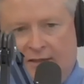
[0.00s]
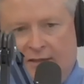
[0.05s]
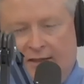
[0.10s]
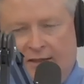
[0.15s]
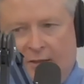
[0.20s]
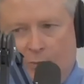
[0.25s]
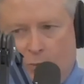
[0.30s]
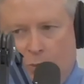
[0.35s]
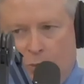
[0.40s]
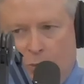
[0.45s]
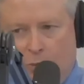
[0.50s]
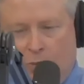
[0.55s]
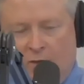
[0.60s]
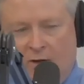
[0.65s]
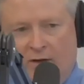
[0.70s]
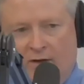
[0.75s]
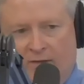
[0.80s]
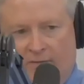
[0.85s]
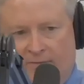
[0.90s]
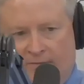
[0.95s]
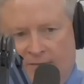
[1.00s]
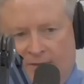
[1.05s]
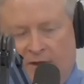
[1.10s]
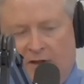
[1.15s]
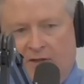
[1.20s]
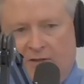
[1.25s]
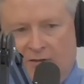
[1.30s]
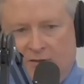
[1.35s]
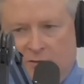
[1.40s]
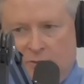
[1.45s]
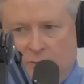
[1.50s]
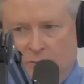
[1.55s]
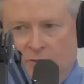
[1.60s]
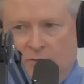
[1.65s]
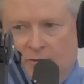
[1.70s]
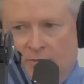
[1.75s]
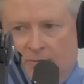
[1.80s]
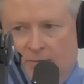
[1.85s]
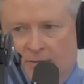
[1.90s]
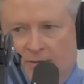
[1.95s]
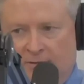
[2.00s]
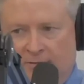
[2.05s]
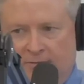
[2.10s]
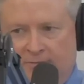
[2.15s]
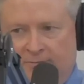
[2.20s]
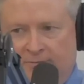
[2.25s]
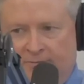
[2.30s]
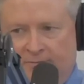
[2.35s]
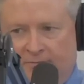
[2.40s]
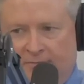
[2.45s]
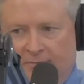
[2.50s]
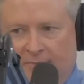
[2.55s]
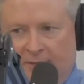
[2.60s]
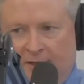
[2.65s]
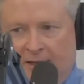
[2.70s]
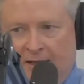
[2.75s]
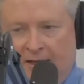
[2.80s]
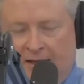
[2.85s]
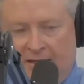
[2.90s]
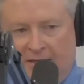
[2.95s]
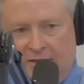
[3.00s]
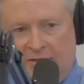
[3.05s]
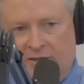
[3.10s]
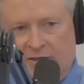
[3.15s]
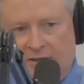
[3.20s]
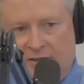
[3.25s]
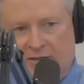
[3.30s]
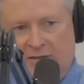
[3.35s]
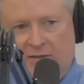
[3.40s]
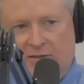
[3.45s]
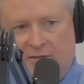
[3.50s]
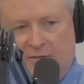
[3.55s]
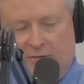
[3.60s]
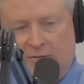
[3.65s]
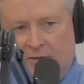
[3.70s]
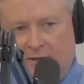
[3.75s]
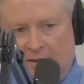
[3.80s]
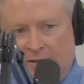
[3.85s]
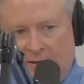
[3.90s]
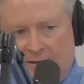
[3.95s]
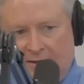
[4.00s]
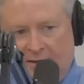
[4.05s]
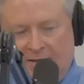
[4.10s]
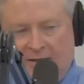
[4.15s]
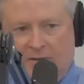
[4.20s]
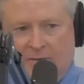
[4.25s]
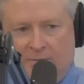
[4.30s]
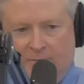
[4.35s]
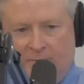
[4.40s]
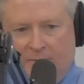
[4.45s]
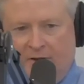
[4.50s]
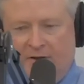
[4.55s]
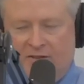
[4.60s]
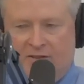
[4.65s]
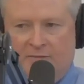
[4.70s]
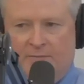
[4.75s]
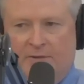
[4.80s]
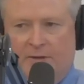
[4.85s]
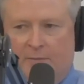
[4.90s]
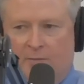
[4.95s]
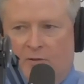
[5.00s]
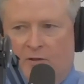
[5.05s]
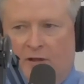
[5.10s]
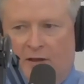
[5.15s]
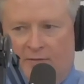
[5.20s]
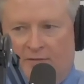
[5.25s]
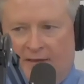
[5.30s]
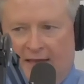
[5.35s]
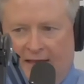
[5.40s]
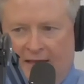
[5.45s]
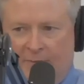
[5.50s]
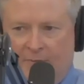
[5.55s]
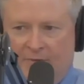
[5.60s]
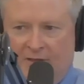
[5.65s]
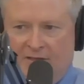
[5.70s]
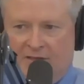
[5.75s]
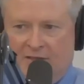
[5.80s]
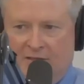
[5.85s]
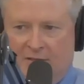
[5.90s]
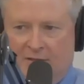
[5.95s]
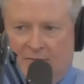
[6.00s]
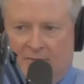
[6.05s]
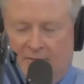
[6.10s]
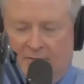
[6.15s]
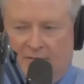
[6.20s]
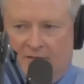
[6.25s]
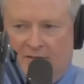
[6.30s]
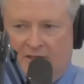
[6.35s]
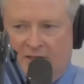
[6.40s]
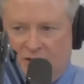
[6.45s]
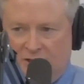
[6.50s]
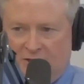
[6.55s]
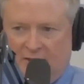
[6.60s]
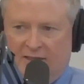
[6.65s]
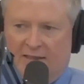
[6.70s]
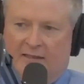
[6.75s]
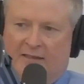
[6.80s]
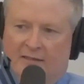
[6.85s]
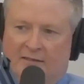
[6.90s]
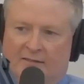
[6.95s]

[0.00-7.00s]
in one fall swoop and just kicked a bunch of people off campus digitally.